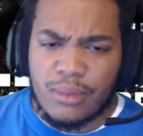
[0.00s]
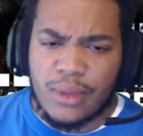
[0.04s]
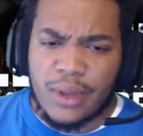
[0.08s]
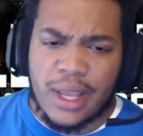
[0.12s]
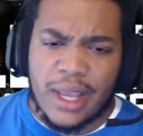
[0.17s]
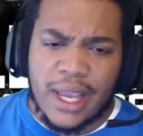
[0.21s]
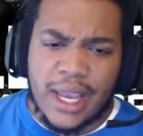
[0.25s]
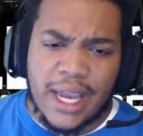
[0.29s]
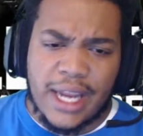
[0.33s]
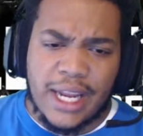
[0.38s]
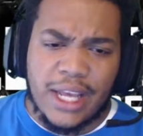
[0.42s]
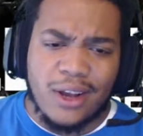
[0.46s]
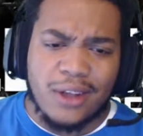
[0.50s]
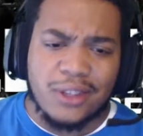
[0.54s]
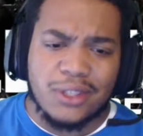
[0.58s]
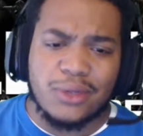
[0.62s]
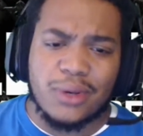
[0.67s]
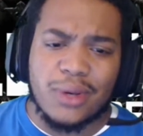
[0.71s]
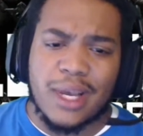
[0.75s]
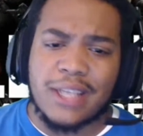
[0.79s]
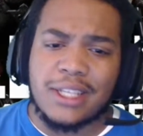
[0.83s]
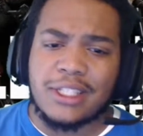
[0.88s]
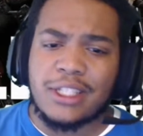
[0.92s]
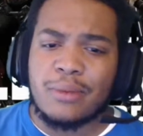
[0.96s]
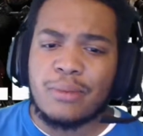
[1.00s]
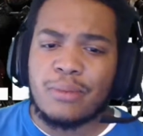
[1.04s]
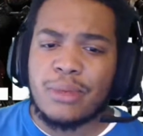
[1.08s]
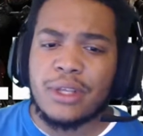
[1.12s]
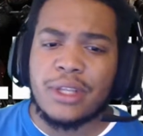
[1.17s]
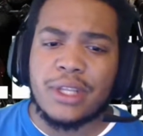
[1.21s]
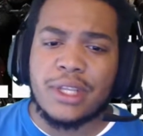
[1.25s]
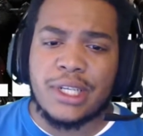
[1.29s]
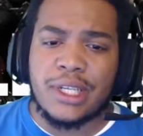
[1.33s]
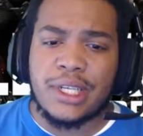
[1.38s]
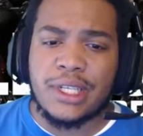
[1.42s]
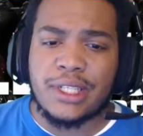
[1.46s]
And he also has the
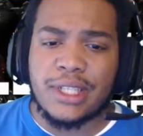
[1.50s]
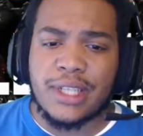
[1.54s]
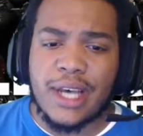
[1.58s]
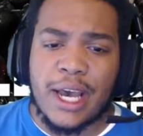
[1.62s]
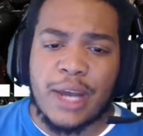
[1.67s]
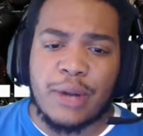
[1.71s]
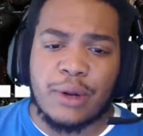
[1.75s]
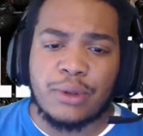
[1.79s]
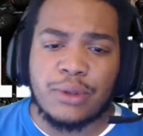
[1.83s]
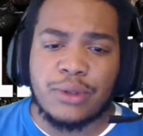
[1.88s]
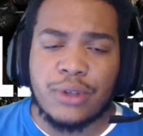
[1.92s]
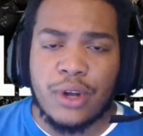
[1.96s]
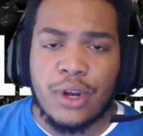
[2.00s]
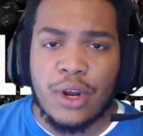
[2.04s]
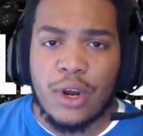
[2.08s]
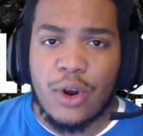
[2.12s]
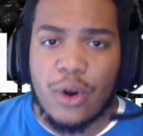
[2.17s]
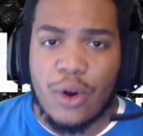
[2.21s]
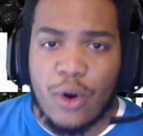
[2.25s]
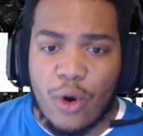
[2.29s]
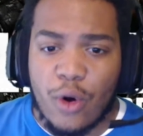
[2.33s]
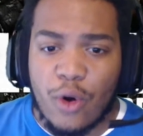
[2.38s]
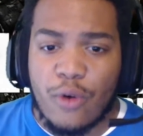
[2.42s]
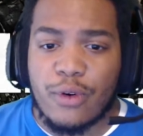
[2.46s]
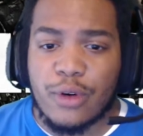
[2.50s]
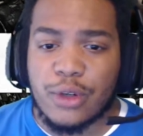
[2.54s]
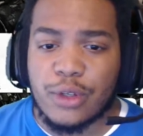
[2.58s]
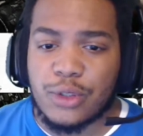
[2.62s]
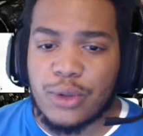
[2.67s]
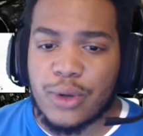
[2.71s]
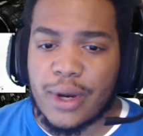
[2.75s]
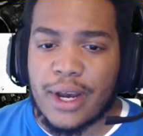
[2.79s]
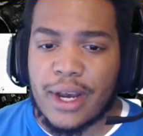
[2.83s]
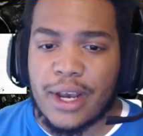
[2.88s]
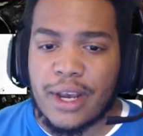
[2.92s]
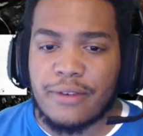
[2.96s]
ability titled
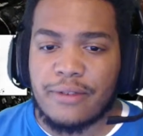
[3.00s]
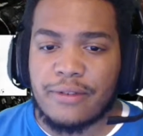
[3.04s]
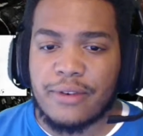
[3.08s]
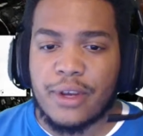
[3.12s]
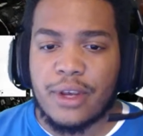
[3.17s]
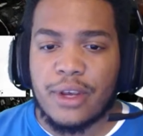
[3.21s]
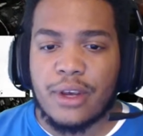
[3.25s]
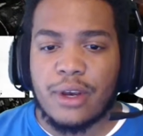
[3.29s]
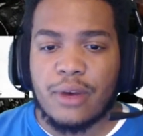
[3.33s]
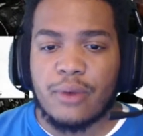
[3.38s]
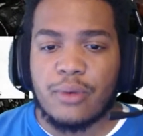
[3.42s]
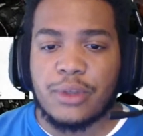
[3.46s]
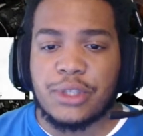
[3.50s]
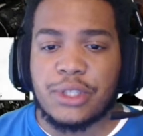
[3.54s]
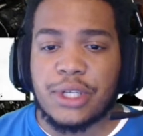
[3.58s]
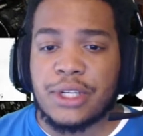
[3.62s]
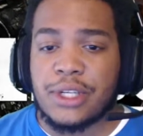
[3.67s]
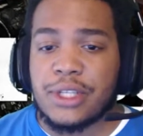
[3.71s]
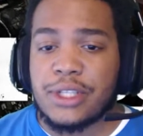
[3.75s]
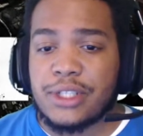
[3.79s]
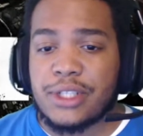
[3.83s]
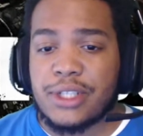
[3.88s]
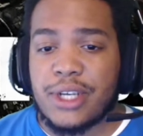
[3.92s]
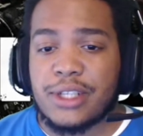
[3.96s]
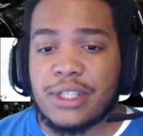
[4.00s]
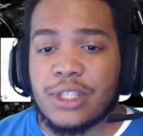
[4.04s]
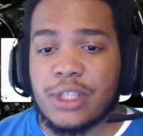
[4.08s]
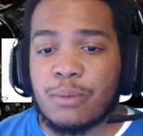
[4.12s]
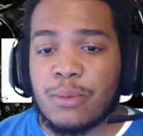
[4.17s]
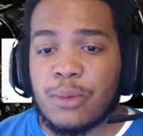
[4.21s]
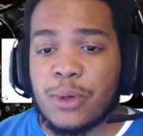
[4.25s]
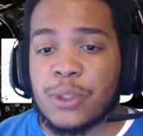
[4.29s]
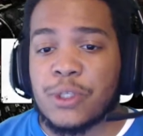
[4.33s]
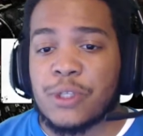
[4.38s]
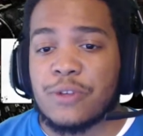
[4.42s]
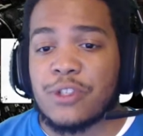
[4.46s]
Overdrive, which initiates a
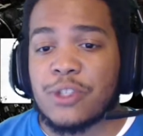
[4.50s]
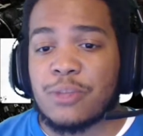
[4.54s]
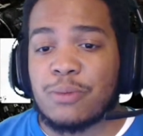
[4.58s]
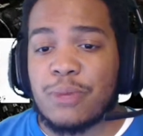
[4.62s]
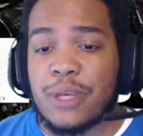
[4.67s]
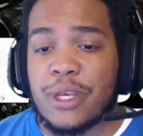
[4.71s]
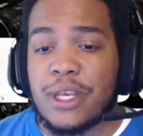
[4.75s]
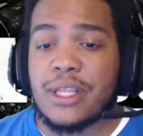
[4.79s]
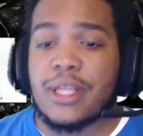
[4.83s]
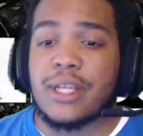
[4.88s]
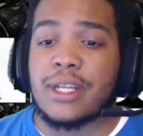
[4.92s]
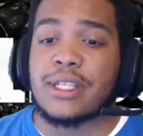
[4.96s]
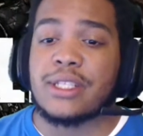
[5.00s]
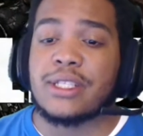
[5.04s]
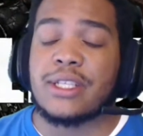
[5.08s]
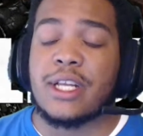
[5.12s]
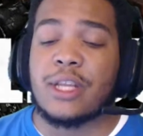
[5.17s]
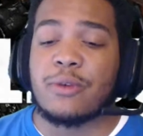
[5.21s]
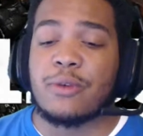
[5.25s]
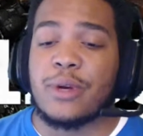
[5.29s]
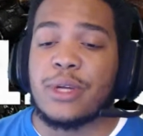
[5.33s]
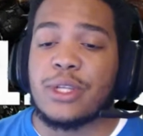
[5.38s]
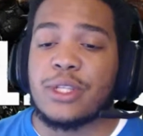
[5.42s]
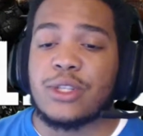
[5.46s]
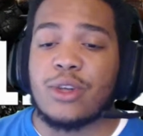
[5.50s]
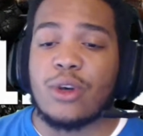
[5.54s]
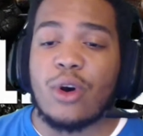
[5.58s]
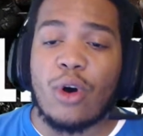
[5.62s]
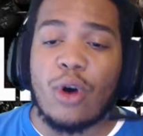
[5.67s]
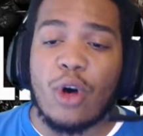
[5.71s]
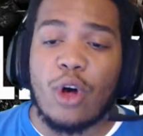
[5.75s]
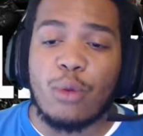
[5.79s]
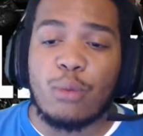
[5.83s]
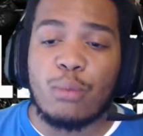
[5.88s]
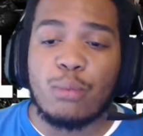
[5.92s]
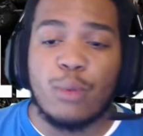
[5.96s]
burst of speed that accelerates
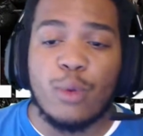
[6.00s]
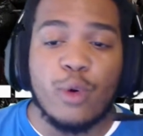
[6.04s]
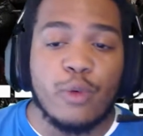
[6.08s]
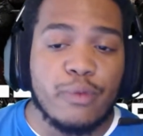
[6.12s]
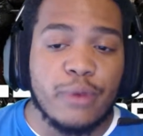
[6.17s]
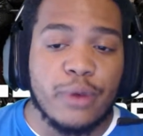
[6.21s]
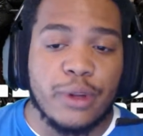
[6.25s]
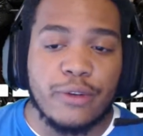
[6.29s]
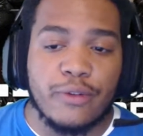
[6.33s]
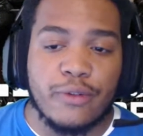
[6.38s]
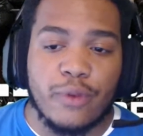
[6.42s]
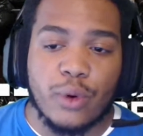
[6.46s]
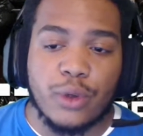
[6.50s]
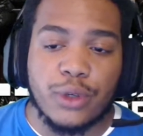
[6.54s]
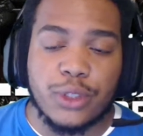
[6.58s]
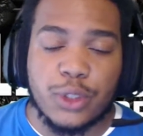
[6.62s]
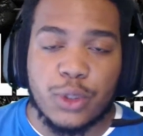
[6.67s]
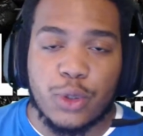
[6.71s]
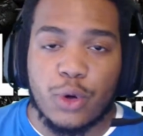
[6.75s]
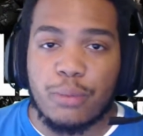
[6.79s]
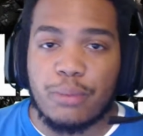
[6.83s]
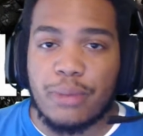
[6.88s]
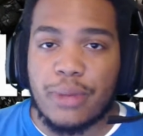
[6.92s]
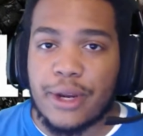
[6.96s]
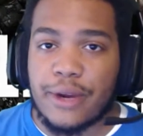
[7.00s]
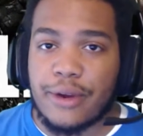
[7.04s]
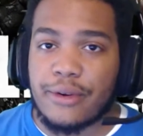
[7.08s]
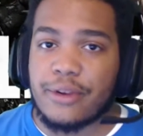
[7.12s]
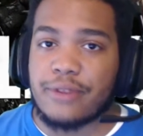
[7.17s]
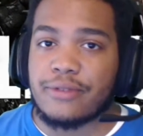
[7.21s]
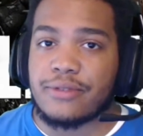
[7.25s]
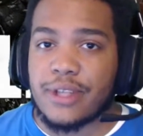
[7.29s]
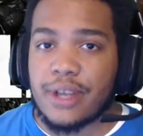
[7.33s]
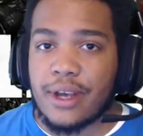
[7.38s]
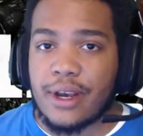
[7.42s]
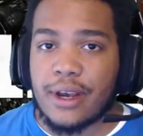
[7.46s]
all movement for a short period
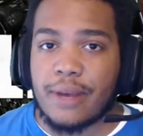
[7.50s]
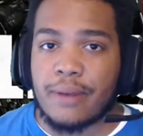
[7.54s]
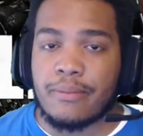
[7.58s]
of time.